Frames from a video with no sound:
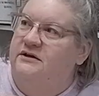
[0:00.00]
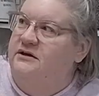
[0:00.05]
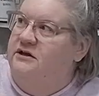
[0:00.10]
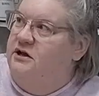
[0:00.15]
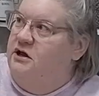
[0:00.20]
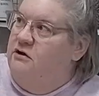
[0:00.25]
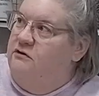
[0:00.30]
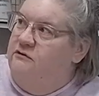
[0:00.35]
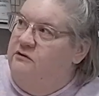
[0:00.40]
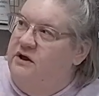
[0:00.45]

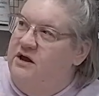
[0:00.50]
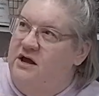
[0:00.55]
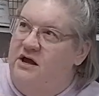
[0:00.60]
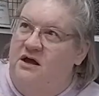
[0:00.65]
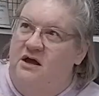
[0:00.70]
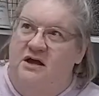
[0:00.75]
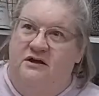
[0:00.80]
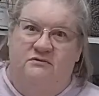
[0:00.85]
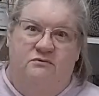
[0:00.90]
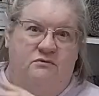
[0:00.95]

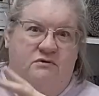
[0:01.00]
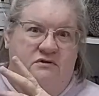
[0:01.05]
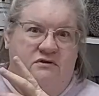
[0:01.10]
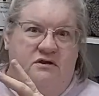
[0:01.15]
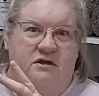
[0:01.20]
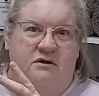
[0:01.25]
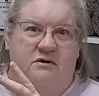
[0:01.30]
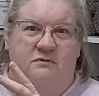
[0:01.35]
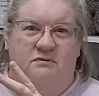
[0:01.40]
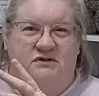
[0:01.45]

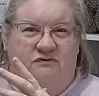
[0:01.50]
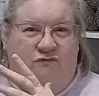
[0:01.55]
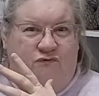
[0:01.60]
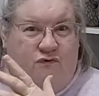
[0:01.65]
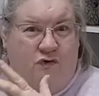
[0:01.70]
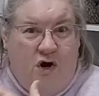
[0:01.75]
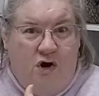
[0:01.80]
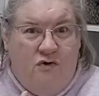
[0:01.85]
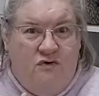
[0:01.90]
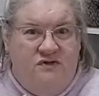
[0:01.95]
it was
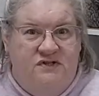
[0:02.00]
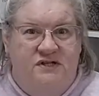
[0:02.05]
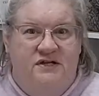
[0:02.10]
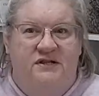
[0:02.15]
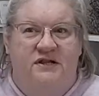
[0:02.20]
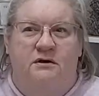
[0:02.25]
frozen,